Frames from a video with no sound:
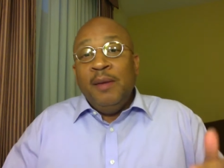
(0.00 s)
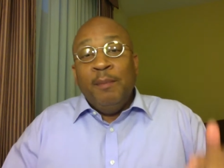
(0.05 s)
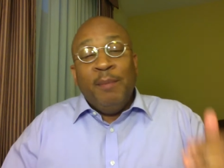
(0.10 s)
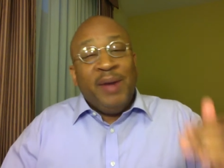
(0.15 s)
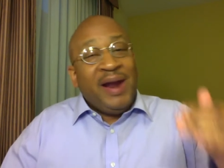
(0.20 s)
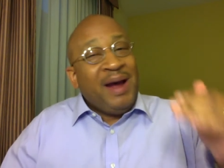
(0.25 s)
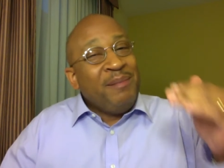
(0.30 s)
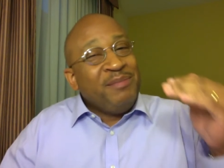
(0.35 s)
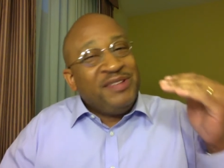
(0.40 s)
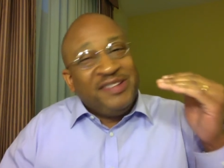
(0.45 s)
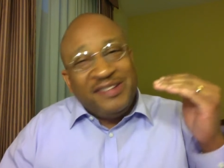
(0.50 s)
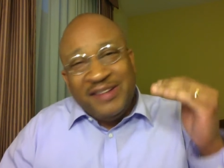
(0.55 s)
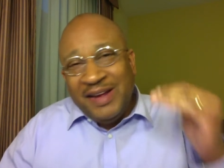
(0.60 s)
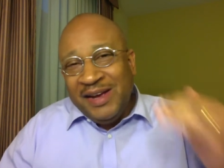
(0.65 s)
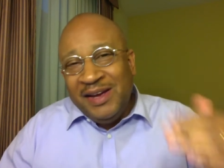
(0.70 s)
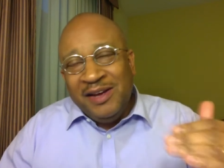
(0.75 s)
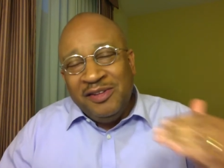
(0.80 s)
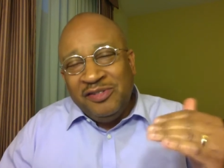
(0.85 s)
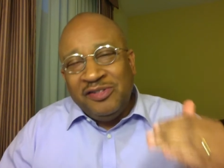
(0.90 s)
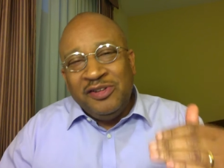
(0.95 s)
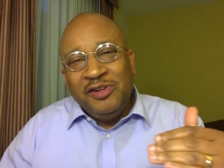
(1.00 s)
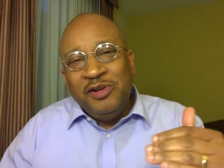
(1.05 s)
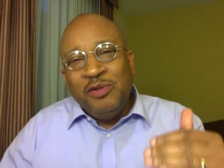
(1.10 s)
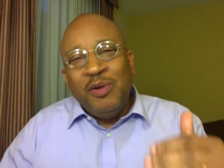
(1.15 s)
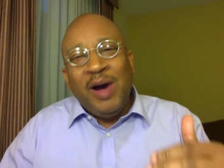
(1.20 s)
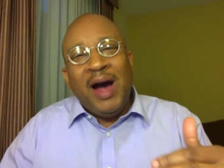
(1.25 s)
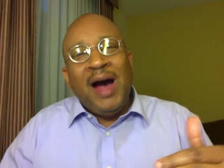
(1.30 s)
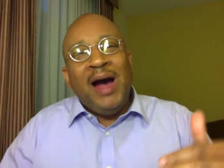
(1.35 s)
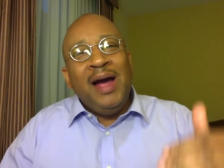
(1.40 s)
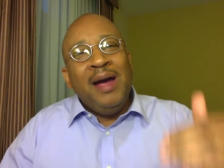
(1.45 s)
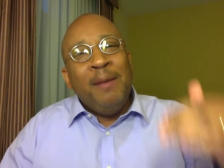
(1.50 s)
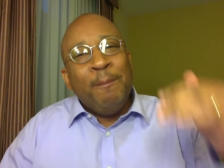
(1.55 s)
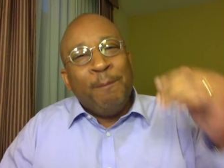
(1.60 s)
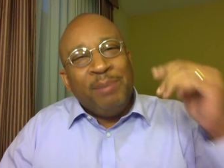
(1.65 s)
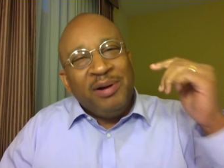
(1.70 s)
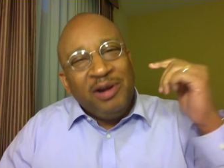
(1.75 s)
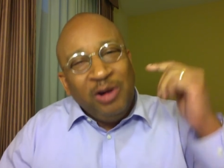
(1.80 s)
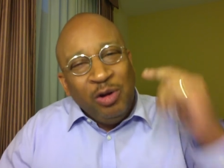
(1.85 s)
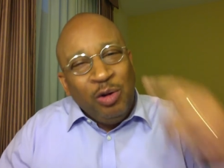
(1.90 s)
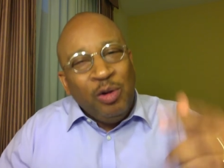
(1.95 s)
But I'm saying to you, I
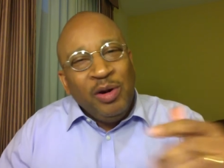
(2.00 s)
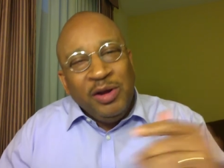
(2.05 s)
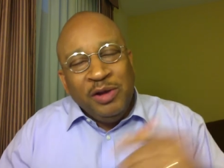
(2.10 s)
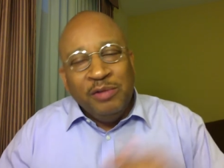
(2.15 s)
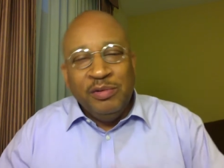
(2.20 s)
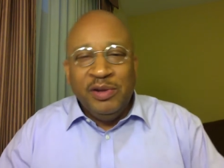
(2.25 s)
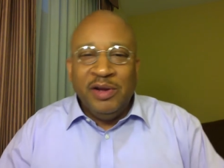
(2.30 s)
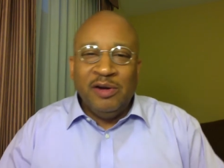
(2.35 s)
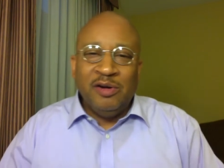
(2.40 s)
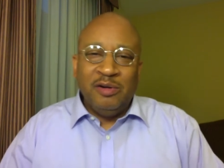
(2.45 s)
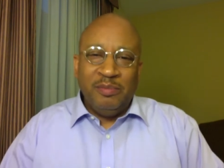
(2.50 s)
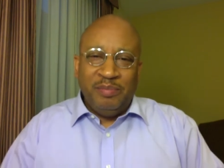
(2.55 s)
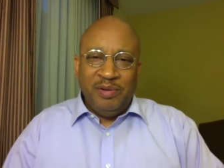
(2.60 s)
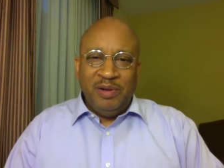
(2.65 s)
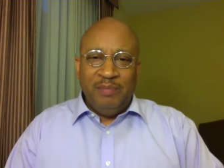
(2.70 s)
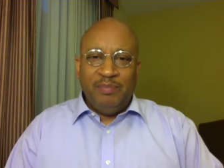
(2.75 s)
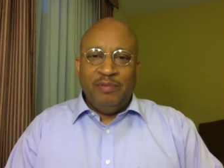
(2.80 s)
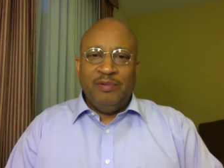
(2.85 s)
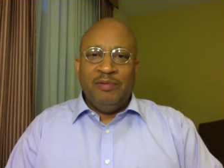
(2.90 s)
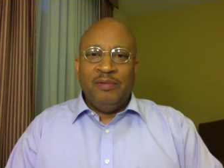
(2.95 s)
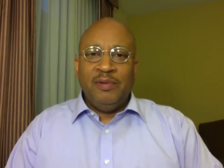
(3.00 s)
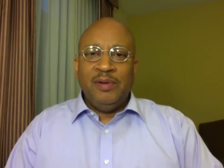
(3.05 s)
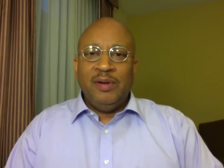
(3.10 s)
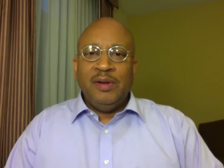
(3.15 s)
implore you, young people,